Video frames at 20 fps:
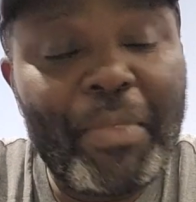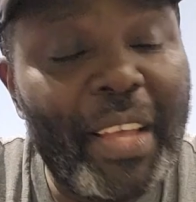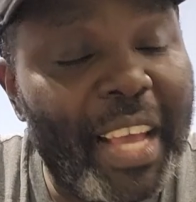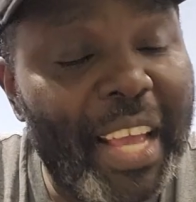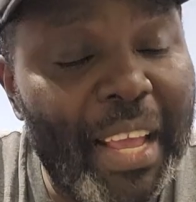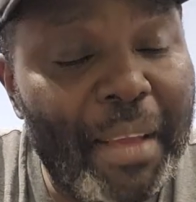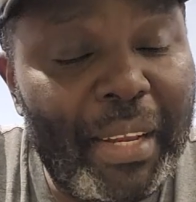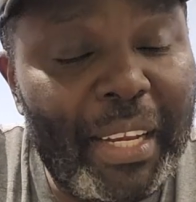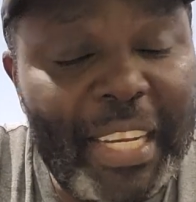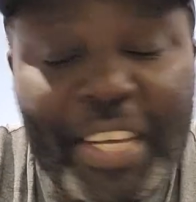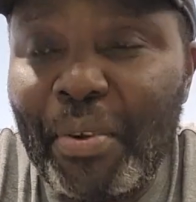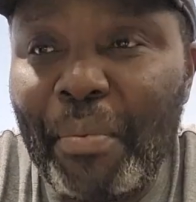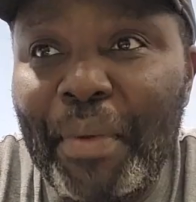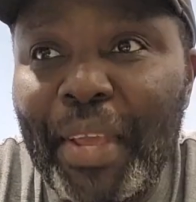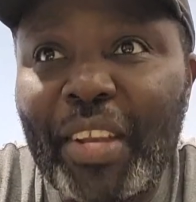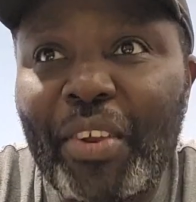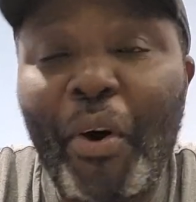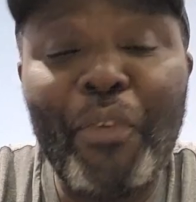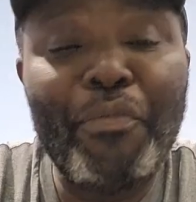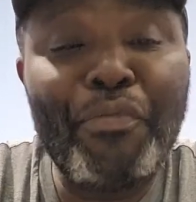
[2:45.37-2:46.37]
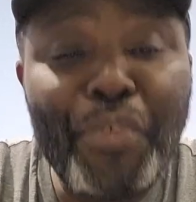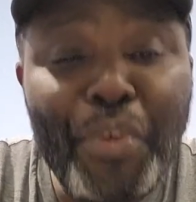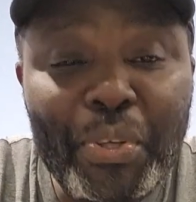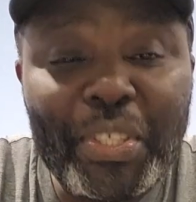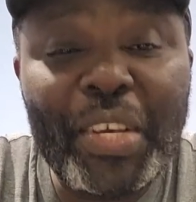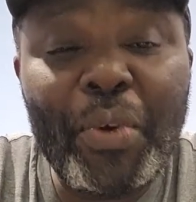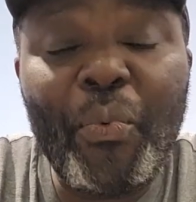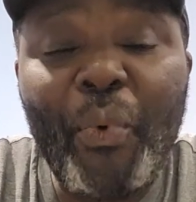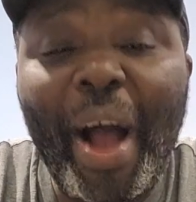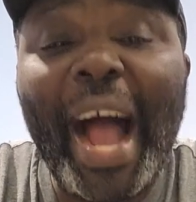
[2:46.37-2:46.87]
a little bit
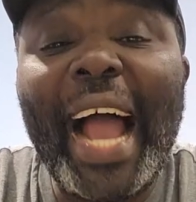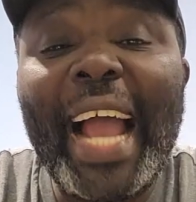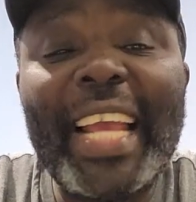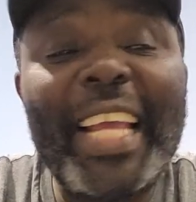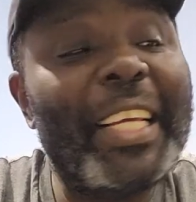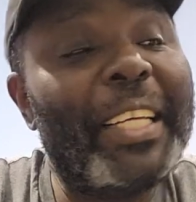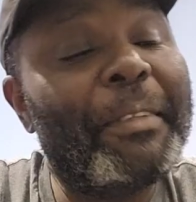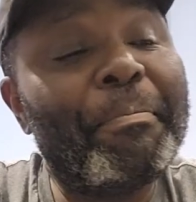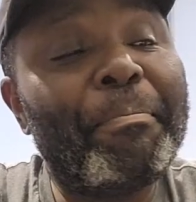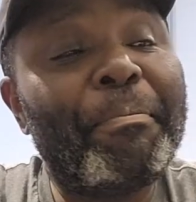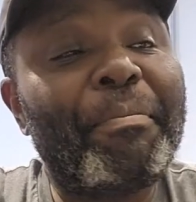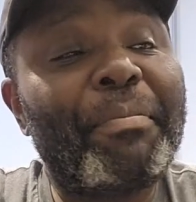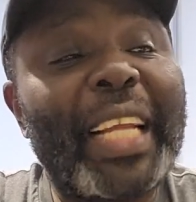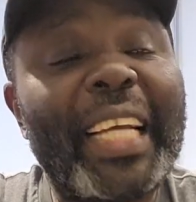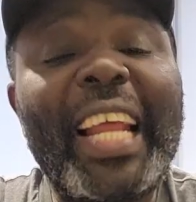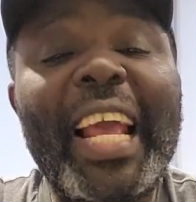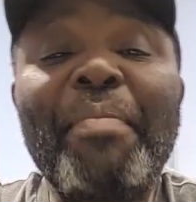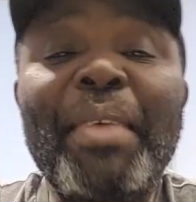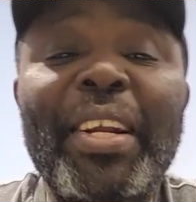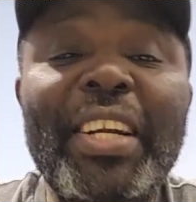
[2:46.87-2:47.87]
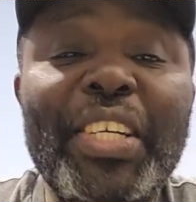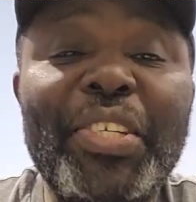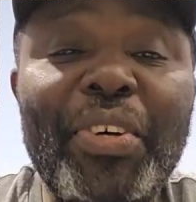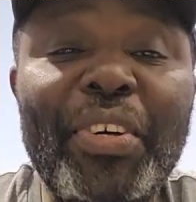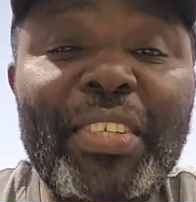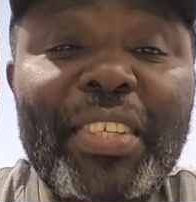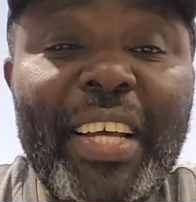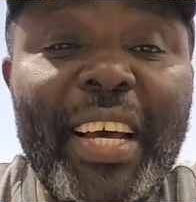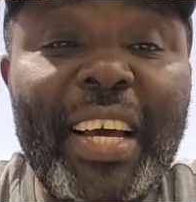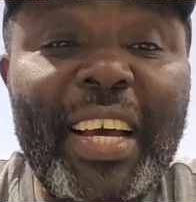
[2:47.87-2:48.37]
confusing why the
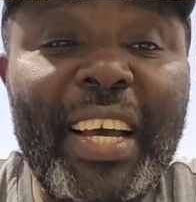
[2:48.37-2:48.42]
immigration